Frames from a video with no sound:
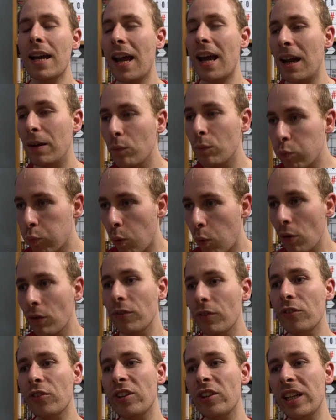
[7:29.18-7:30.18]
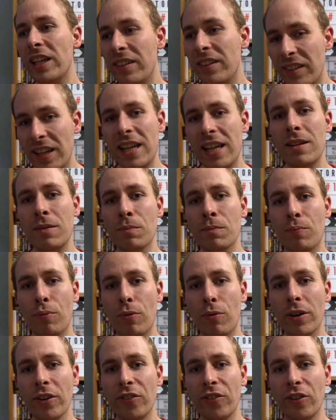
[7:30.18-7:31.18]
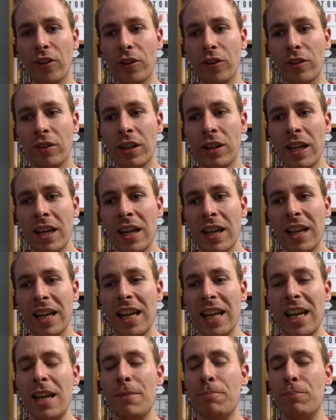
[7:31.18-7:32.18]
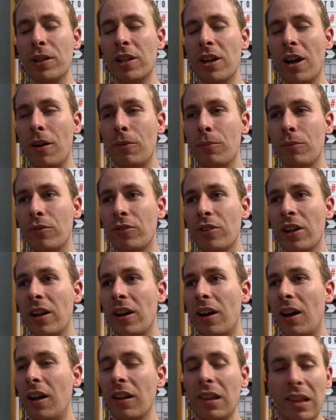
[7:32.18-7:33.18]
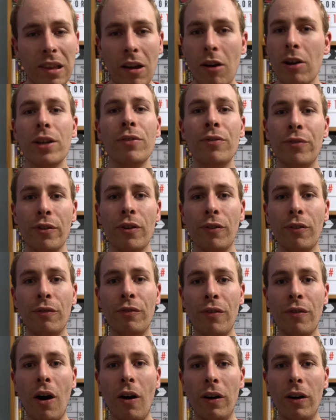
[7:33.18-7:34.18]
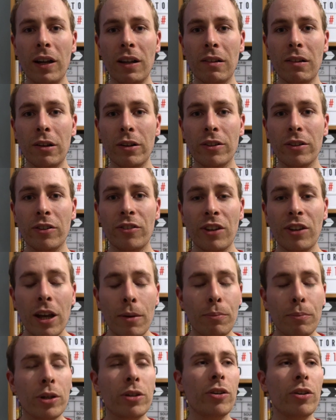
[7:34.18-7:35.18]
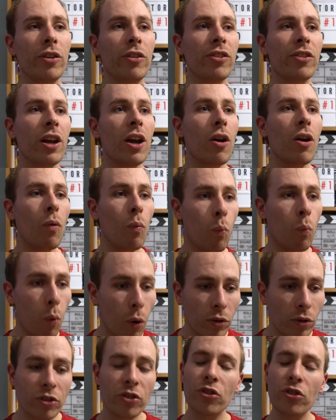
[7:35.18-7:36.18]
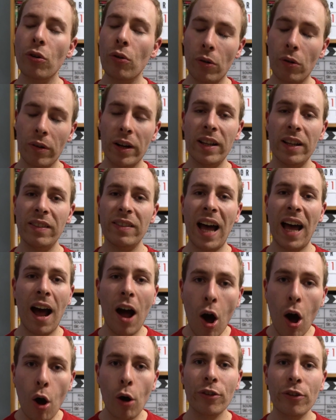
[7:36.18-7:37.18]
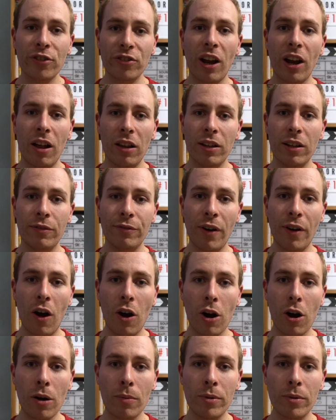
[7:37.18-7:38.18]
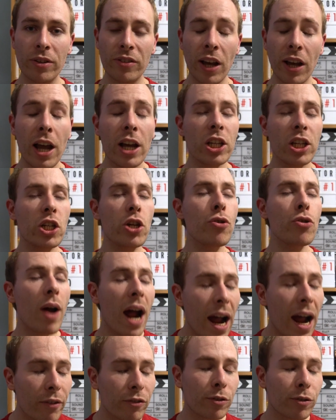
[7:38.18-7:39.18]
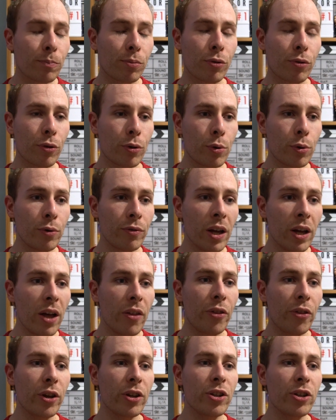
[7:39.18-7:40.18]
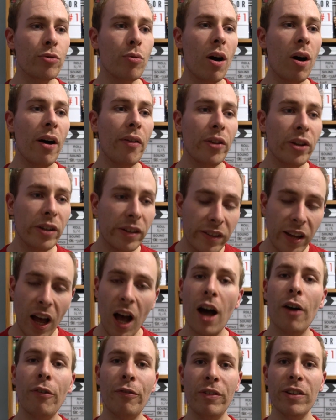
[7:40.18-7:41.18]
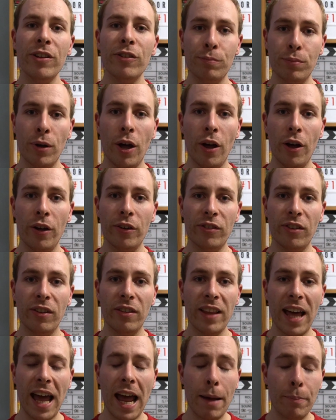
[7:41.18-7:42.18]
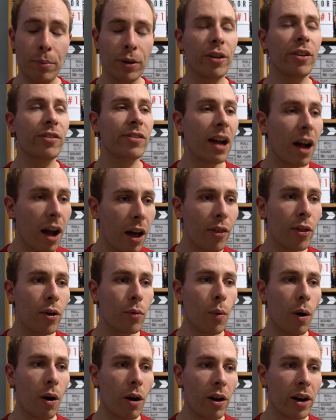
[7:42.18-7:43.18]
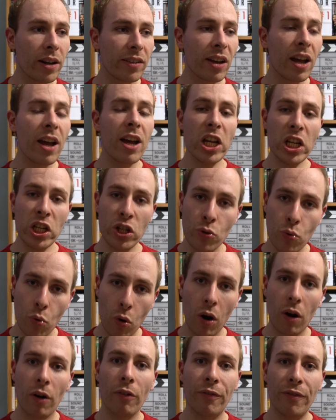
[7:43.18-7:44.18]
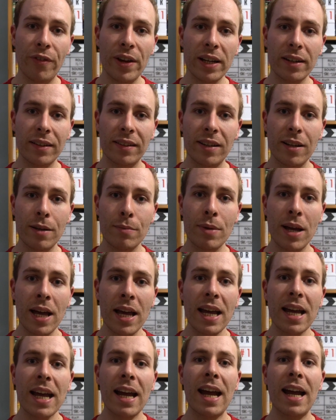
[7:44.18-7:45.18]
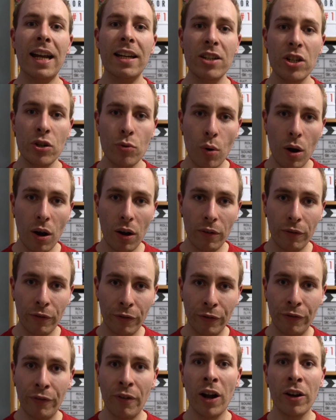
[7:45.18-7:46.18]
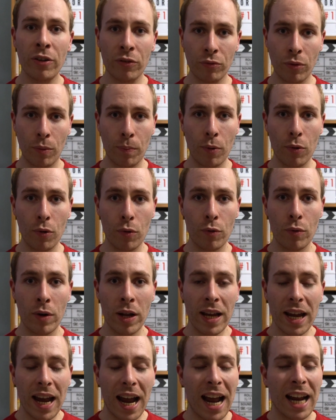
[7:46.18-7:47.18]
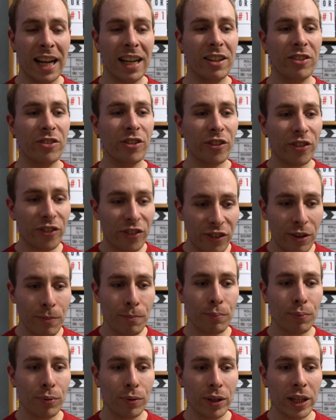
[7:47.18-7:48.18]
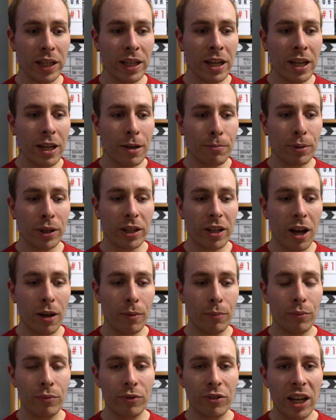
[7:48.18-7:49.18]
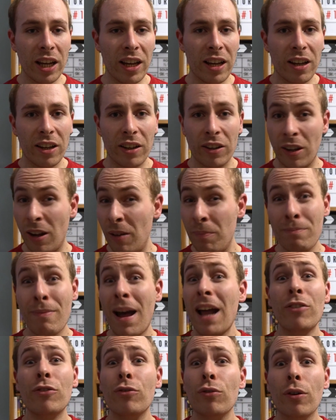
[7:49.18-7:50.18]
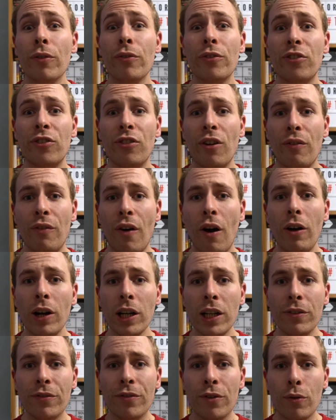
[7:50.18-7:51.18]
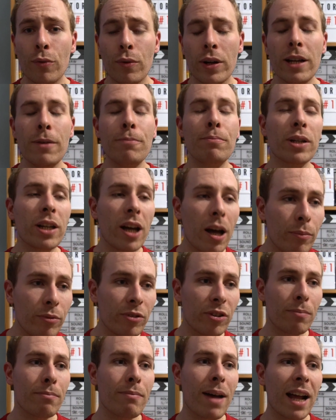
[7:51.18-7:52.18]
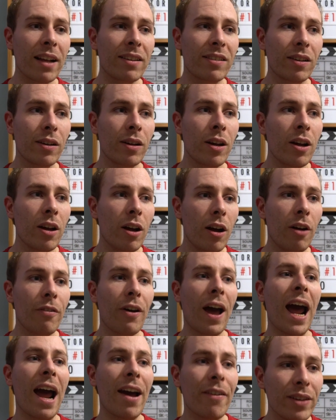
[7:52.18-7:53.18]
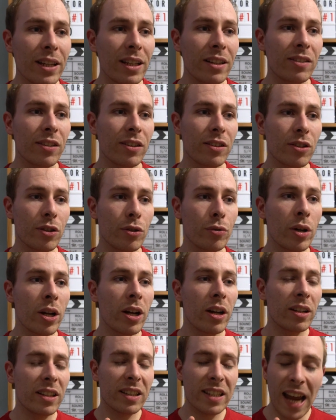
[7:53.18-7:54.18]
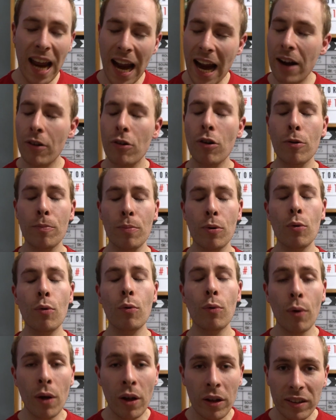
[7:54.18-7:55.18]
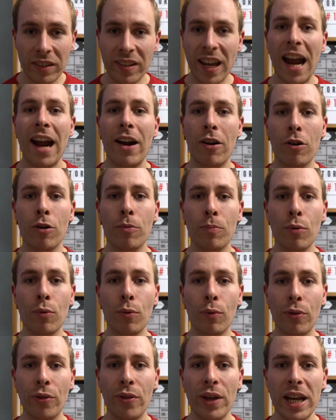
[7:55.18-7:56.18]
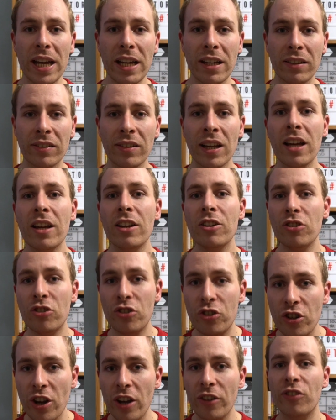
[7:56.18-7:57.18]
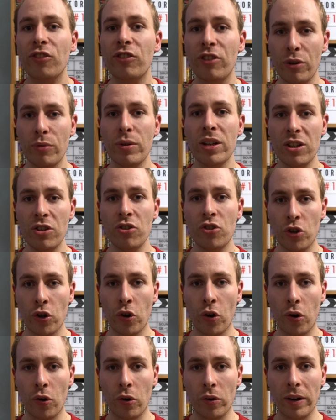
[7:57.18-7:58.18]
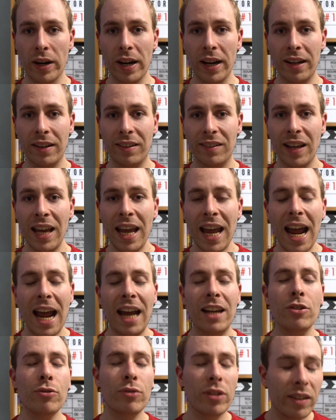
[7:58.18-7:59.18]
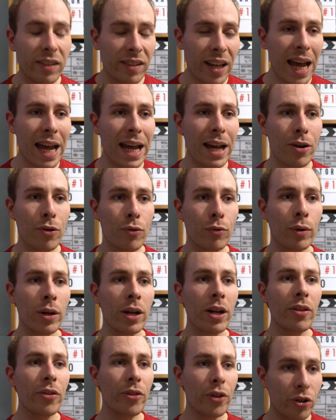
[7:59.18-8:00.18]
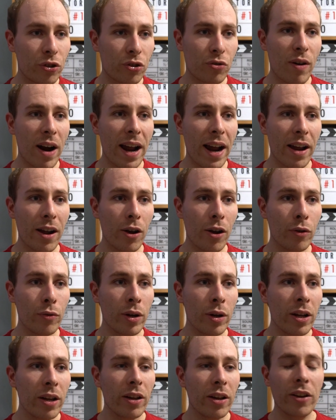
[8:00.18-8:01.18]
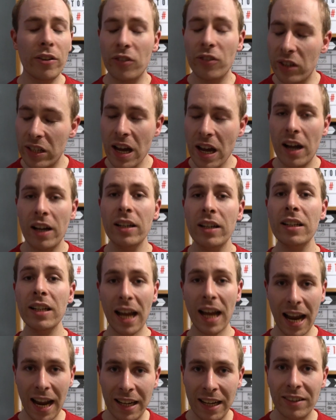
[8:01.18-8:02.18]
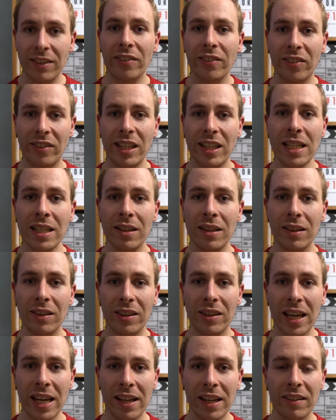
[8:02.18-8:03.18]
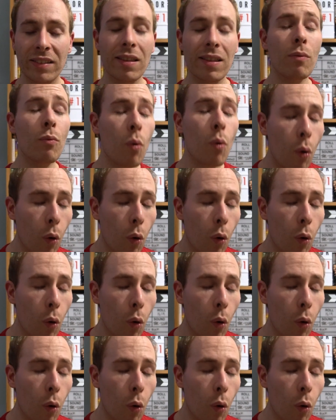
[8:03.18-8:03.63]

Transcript: And once he's in prison, it becomes a life of violence, because once you're in that hostile environment, you have to prove that you are the toughest person there, because otherwise you are a victim and you are vulnerable. And it just simply becomes a matter of survival. It becomes a matter of having to do terrible, terrible things just to endure it. And you can tell that Trejo has done and seen things that will